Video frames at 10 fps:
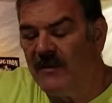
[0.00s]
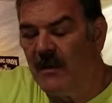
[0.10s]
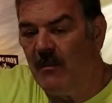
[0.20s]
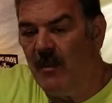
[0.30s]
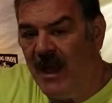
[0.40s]
the
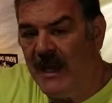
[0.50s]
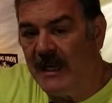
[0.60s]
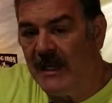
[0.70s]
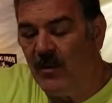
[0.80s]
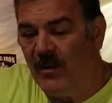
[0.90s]

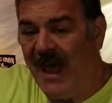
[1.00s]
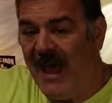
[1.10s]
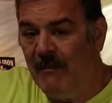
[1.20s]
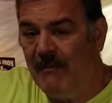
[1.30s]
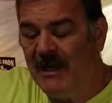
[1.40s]
bike
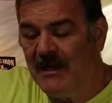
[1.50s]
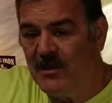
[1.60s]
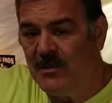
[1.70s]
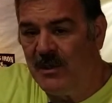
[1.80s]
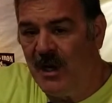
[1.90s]
without it being
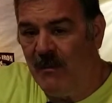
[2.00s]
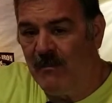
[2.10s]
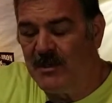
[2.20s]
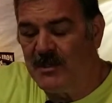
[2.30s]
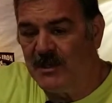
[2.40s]
too
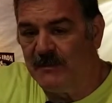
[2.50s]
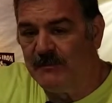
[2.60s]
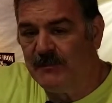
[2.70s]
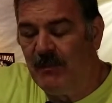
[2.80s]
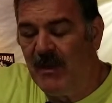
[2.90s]

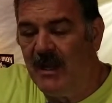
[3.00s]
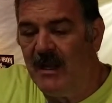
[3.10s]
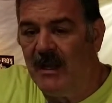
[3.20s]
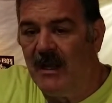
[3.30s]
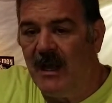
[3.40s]
cumbersome,
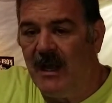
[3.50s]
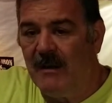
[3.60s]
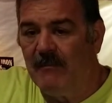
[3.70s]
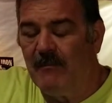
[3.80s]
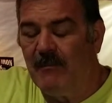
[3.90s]

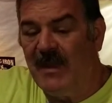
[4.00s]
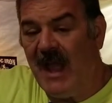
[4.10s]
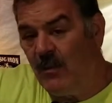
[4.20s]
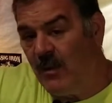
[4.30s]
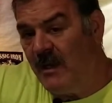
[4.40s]

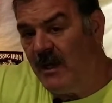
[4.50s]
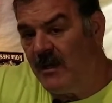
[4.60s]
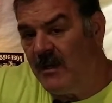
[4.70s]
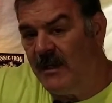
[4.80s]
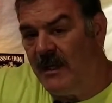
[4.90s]
that would be a
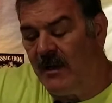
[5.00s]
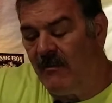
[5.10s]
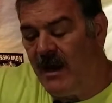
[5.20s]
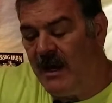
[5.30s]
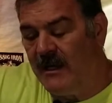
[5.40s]
good thing,
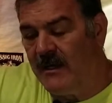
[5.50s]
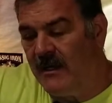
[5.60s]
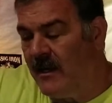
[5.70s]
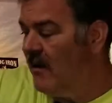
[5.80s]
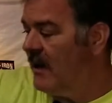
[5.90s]
right?
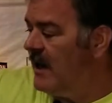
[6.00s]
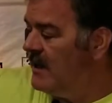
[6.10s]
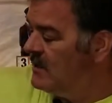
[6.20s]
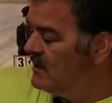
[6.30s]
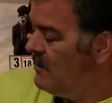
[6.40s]
Okay,
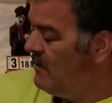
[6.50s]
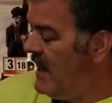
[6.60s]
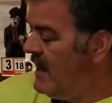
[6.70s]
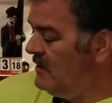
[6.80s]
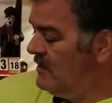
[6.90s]
so
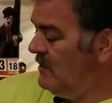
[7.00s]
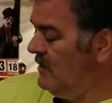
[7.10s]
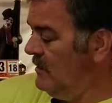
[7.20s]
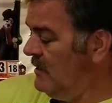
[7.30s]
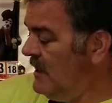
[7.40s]

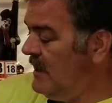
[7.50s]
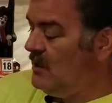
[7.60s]
enter the